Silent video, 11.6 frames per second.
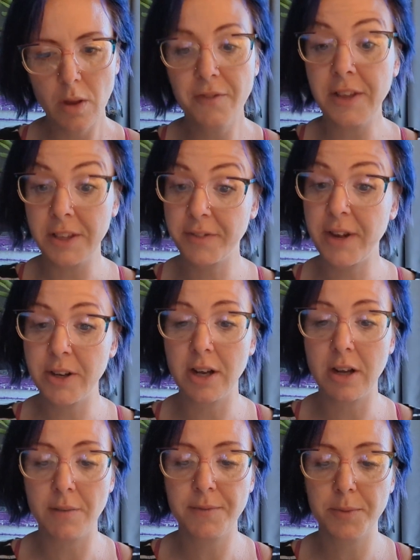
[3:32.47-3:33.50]
feeling very
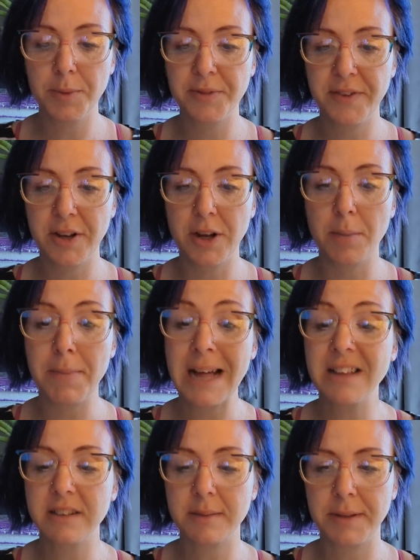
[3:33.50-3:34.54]
uncomfortable and very
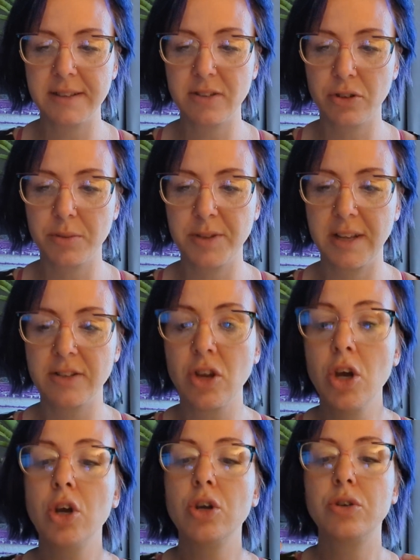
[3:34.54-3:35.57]
unbalanced by the circumstance
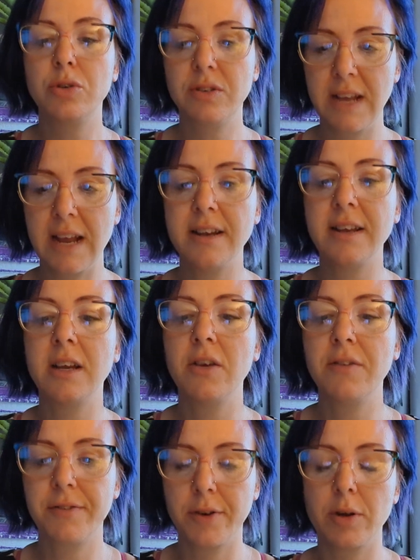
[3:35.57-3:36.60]
to
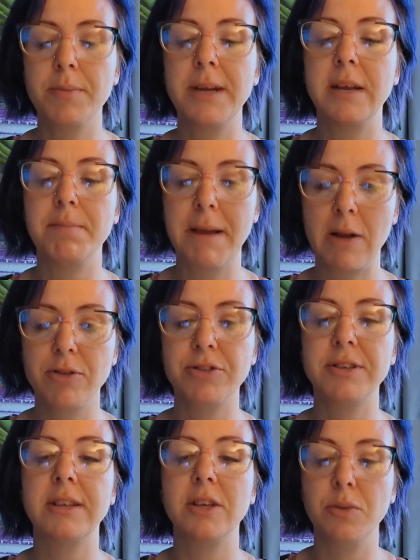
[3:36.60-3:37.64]
standing firm in
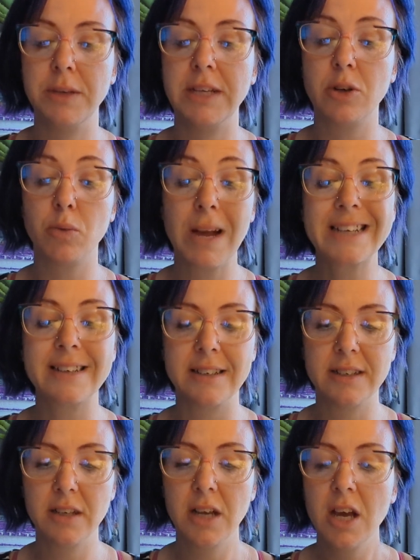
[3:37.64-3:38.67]
boundaries that you need
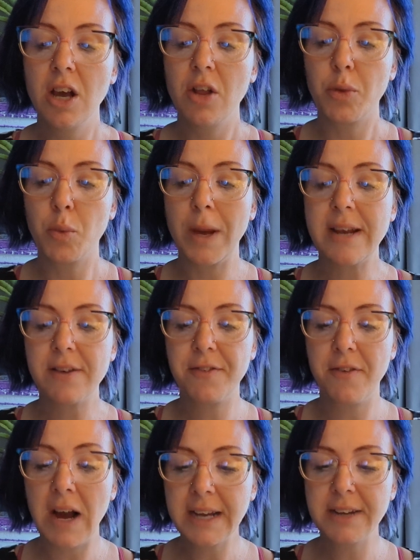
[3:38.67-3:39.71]
erected. The way to
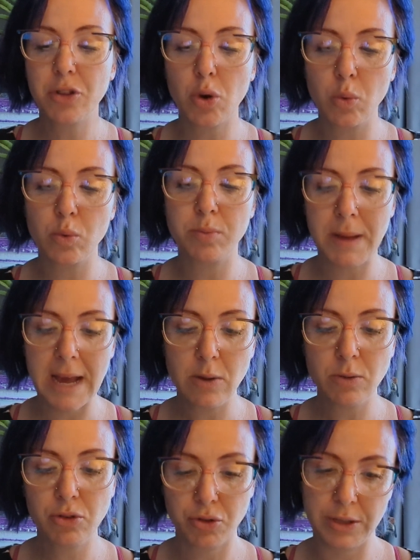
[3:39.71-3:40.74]
find those
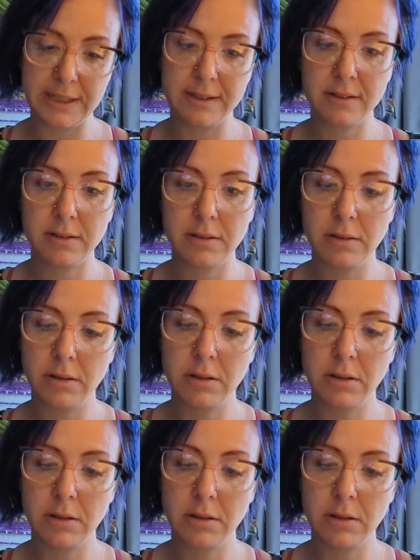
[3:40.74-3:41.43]
boundaries,